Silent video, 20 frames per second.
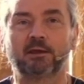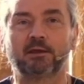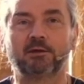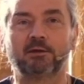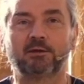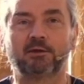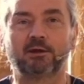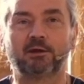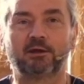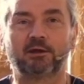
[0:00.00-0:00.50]

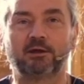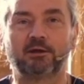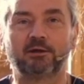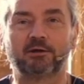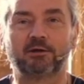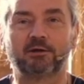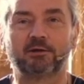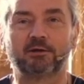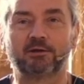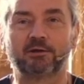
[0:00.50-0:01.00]
And
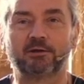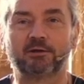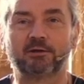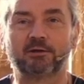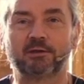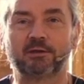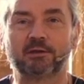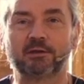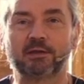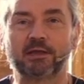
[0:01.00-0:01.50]
uh,
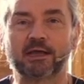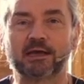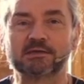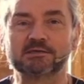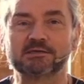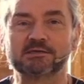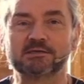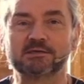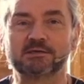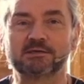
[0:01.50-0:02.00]

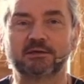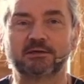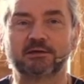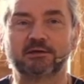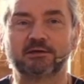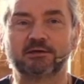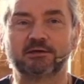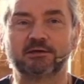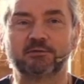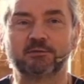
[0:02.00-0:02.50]
yes,
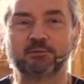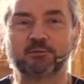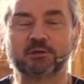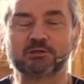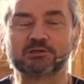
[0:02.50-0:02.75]
uh,